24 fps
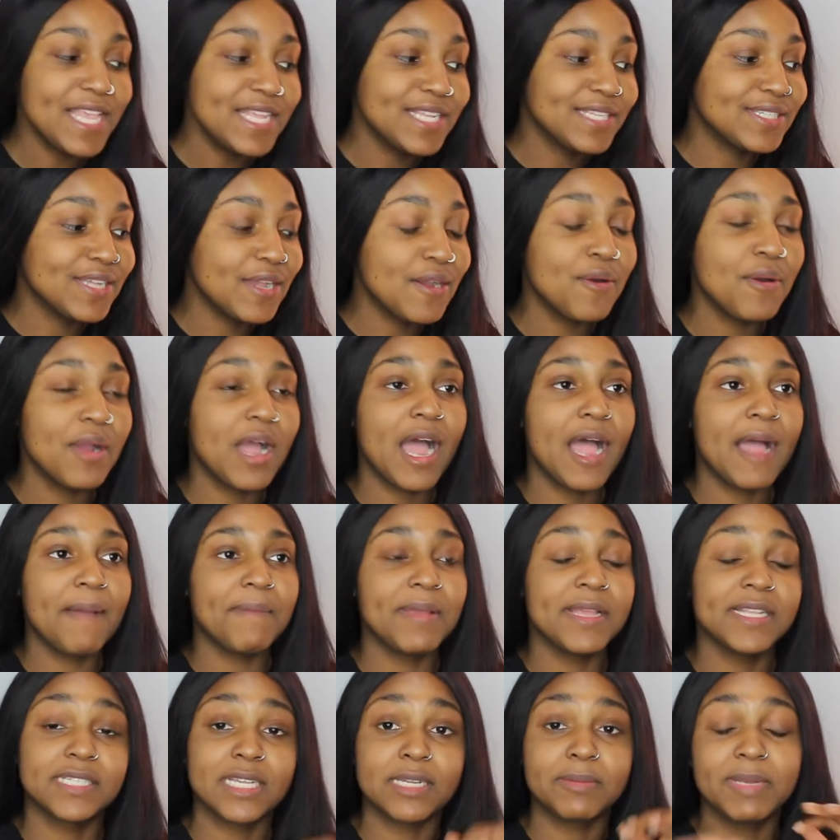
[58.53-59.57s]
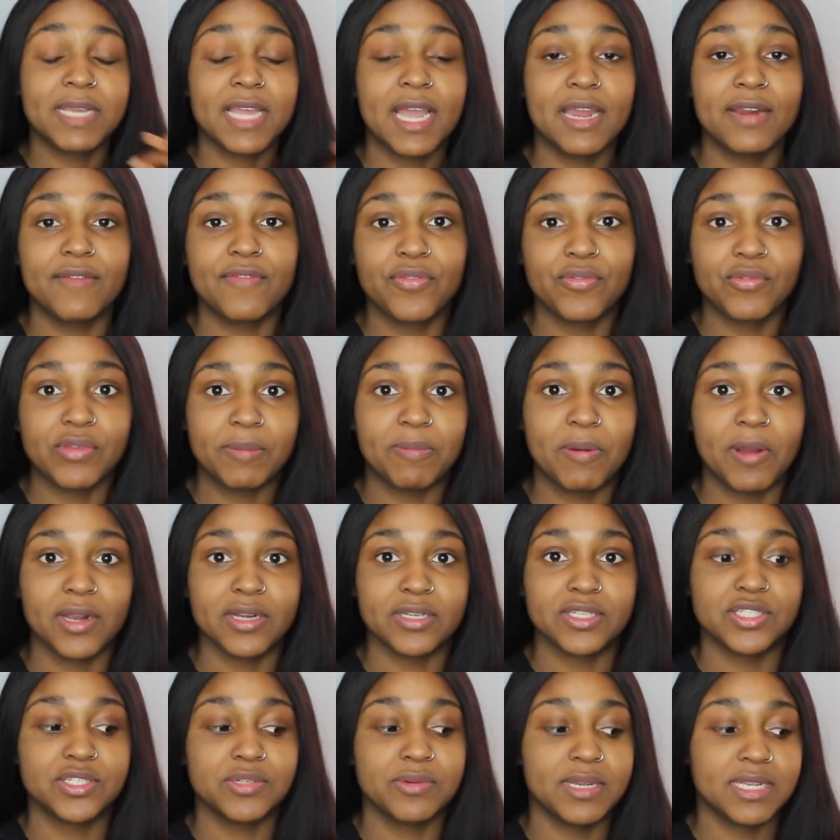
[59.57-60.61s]
So it's gonna be kind of three
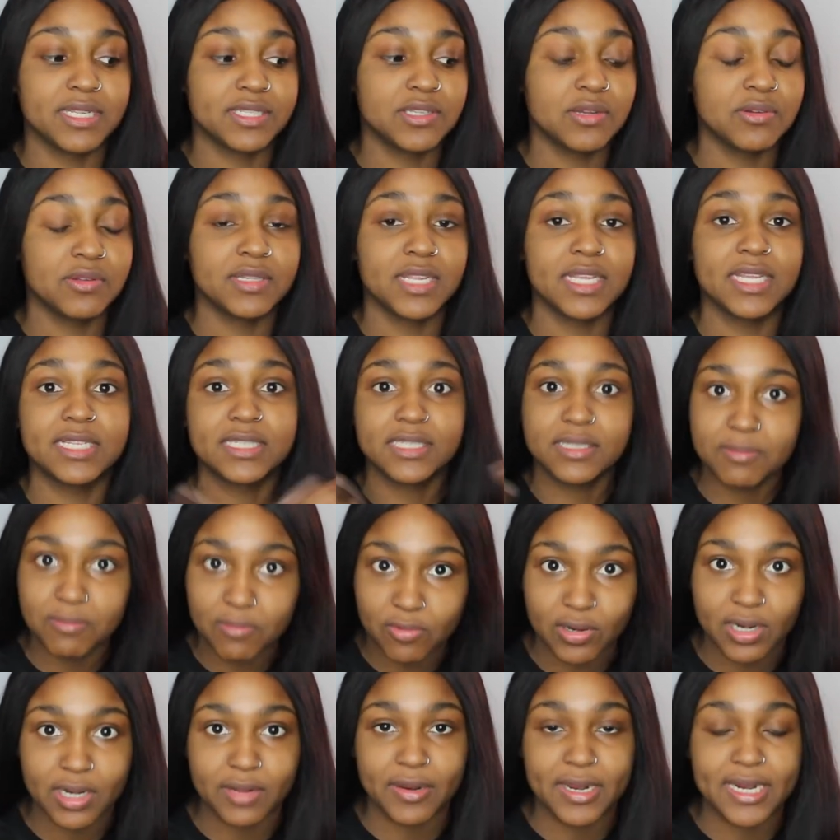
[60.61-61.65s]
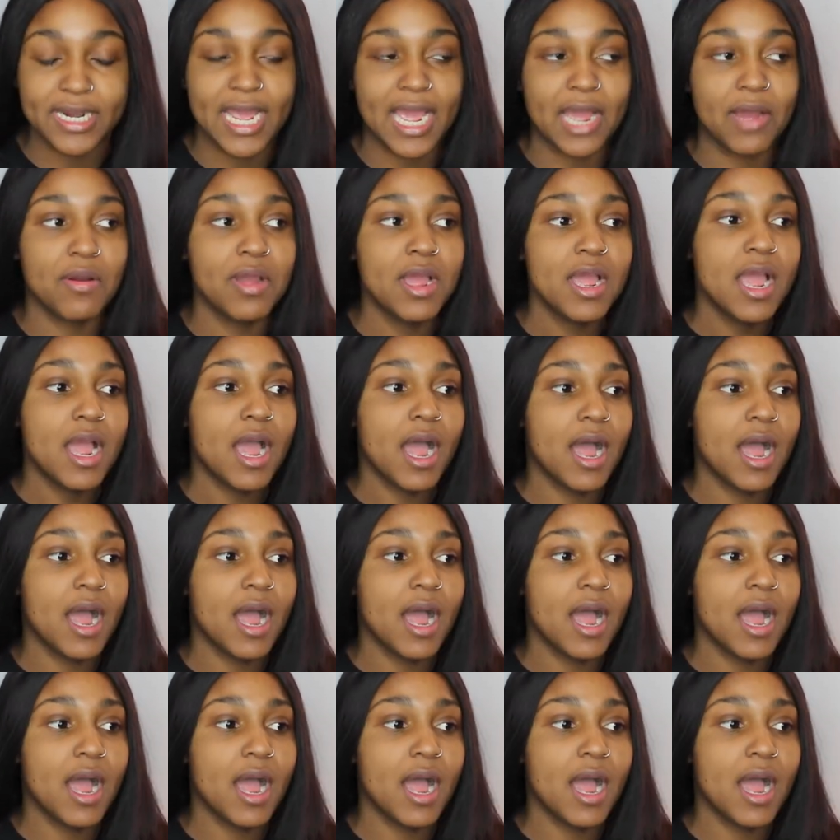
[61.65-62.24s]
parts to it. So it's the morning right now.